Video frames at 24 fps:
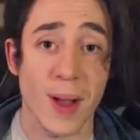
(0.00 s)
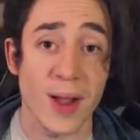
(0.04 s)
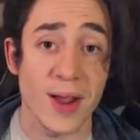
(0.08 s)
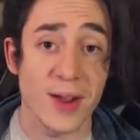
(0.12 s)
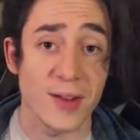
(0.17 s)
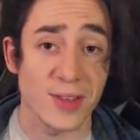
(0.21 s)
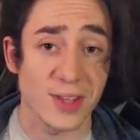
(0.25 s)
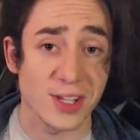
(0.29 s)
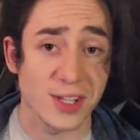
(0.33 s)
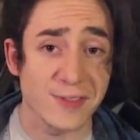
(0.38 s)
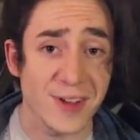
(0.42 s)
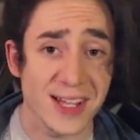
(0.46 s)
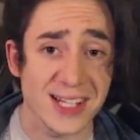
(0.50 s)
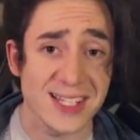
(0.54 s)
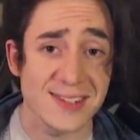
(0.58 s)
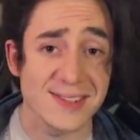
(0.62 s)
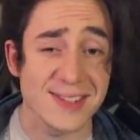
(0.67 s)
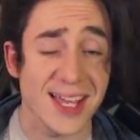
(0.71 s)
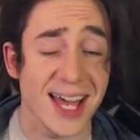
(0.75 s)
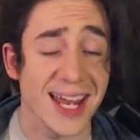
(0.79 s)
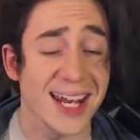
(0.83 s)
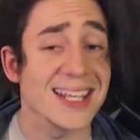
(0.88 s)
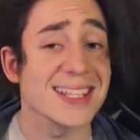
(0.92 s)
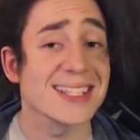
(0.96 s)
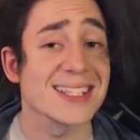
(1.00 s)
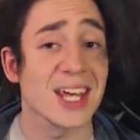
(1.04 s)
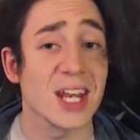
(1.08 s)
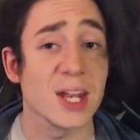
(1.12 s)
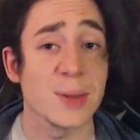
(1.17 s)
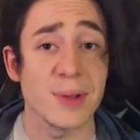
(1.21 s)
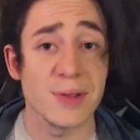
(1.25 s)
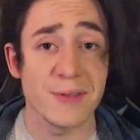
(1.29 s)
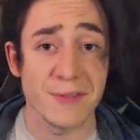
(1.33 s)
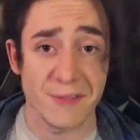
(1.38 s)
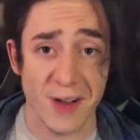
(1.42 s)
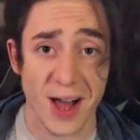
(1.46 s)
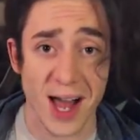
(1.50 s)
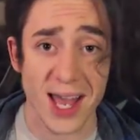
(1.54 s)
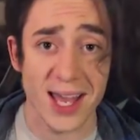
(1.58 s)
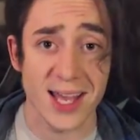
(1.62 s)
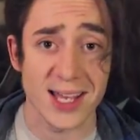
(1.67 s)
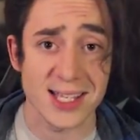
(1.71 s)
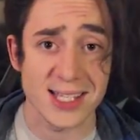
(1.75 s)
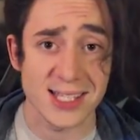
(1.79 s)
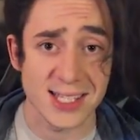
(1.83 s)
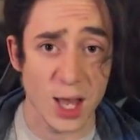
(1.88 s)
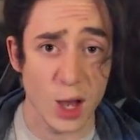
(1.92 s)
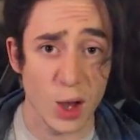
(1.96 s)
here on the defensive side is going to be Vi
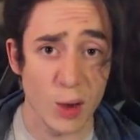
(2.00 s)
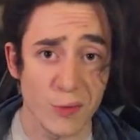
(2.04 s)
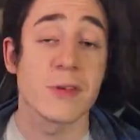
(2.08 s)
herself.